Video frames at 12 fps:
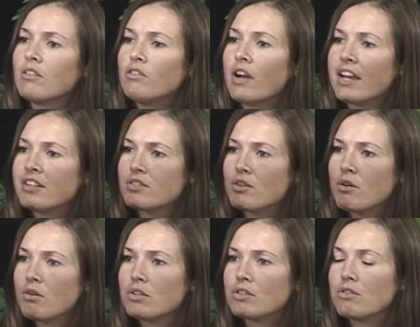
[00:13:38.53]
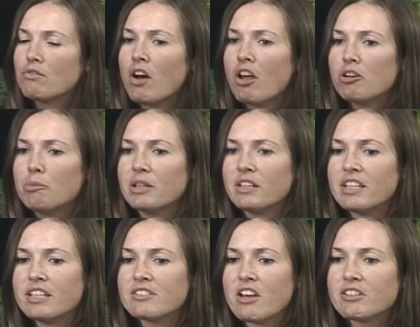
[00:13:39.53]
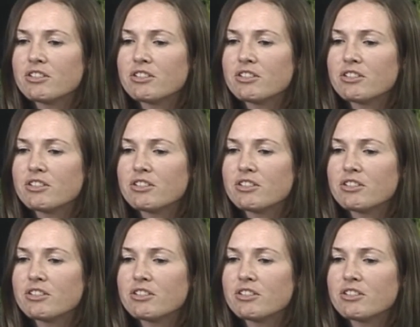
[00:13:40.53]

Right. So vulnerability is also